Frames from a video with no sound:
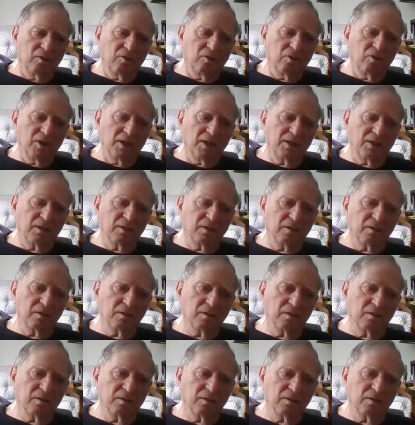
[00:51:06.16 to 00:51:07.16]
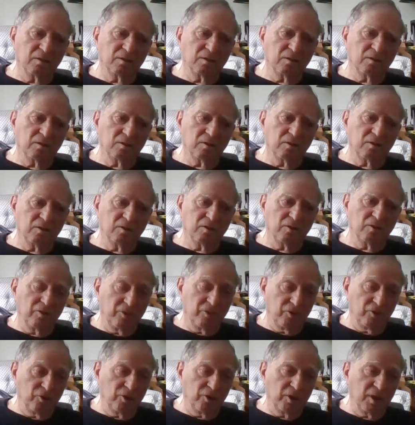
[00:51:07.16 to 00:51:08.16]
then the
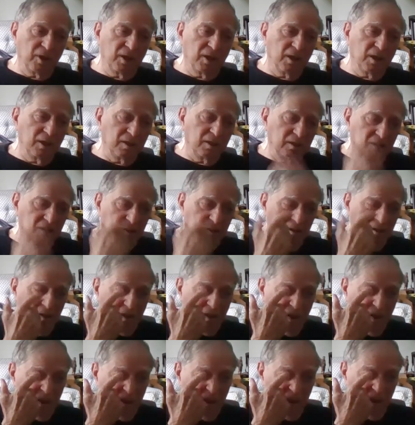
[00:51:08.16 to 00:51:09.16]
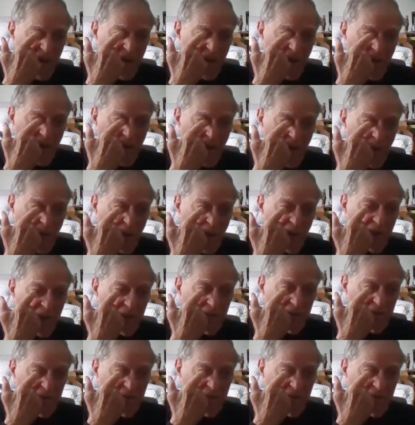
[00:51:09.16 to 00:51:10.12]
third day, we got